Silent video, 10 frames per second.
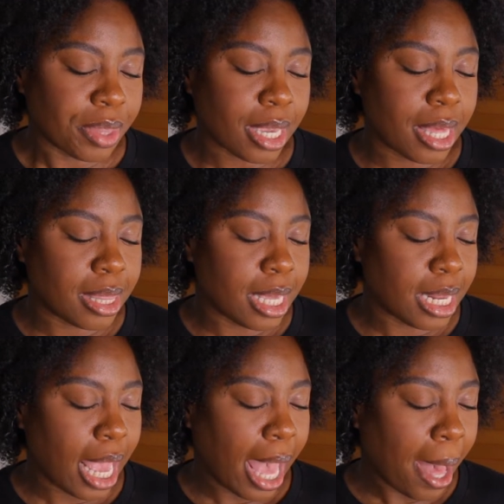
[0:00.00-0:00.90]
And
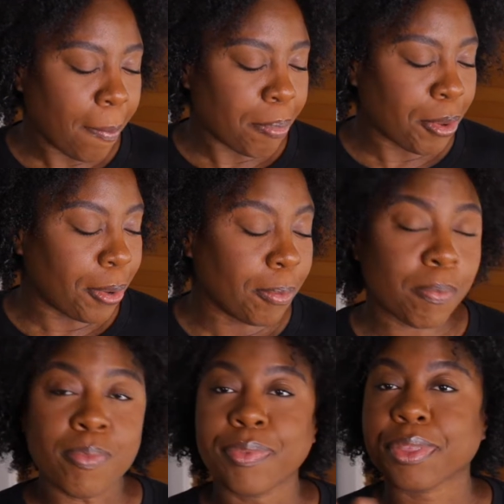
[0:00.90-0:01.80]
then Apple,
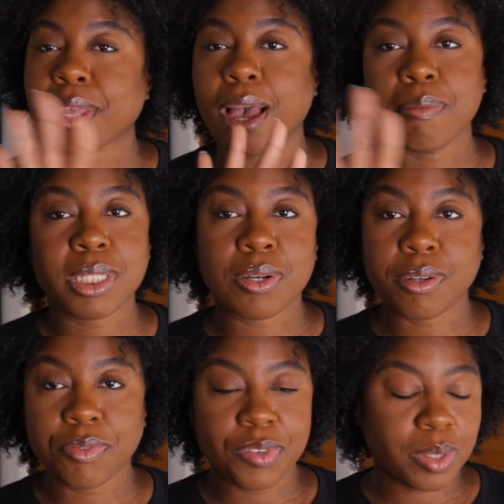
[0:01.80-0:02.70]
I'm so
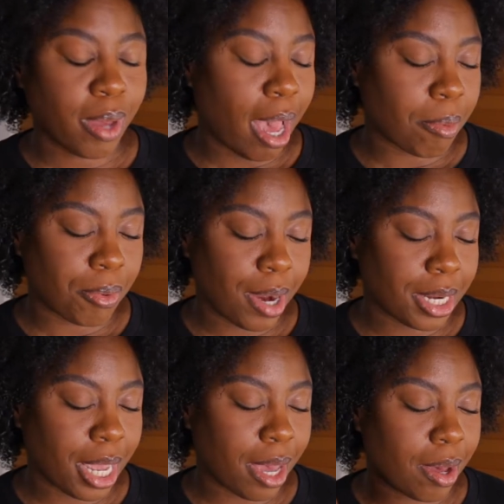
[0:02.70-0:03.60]
confused with Apple right
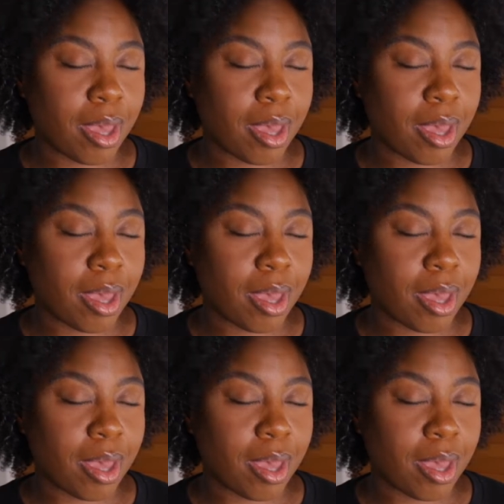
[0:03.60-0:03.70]
now,